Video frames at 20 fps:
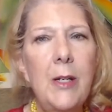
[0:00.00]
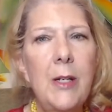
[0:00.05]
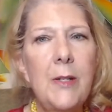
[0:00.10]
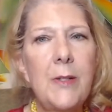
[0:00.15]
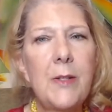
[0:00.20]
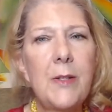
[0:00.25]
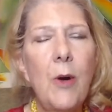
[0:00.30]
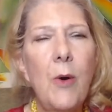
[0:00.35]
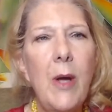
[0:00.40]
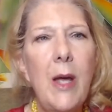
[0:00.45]

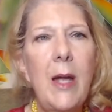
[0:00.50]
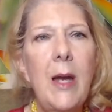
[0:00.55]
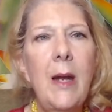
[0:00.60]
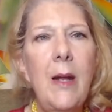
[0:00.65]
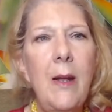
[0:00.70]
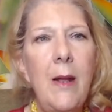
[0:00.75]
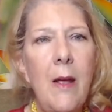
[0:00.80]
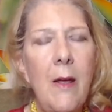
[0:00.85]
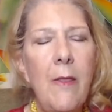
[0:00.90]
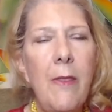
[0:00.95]
just go ahead
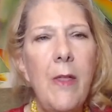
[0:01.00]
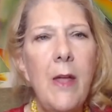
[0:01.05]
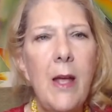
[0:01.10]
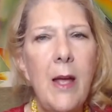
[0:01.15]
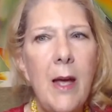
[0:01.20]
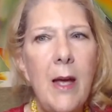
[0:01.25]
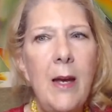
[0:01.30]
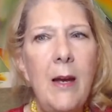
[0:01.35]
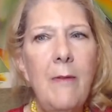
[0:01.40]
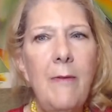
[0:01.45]
and get
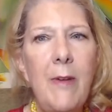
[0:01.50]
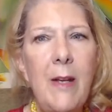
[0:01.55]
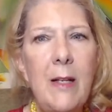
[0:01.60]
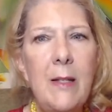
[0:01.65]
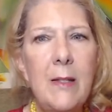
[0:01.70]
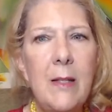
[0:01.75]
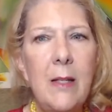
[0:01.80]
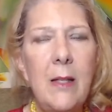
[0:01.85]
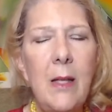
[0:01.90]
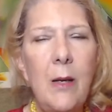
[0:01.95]
the kind of
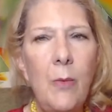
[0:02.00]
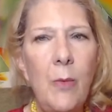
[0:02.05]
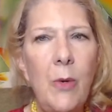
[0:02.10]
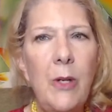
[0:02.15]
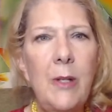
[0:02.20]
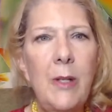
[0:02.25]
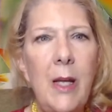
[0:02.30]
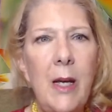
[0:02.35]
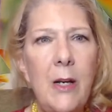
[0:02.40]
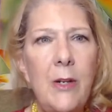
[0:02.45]
visa that
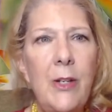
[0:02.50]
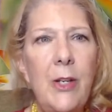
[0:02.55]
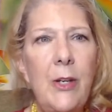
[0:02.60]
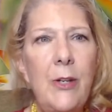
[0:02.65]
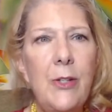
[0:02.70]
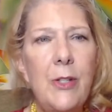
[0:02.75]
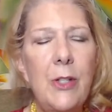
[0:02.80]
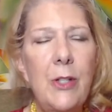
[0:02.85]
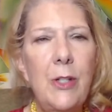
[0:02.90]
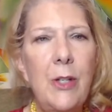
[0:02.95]
will allow
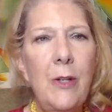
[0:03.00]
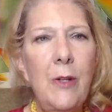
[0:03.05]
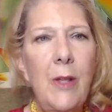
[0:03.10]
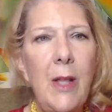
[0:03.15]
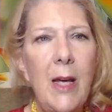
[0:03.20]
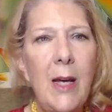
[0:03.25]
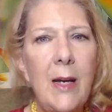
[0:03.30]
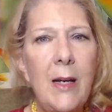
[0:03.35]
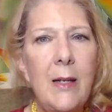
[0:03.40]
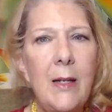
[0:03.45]
you to do
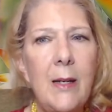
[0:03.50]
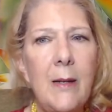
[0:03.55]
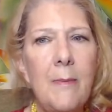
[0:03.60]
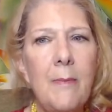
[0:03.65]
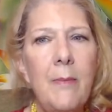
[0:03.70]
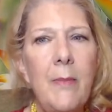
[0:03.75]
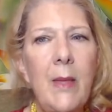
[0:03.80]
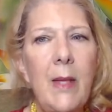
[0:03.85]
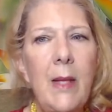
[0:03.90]
that.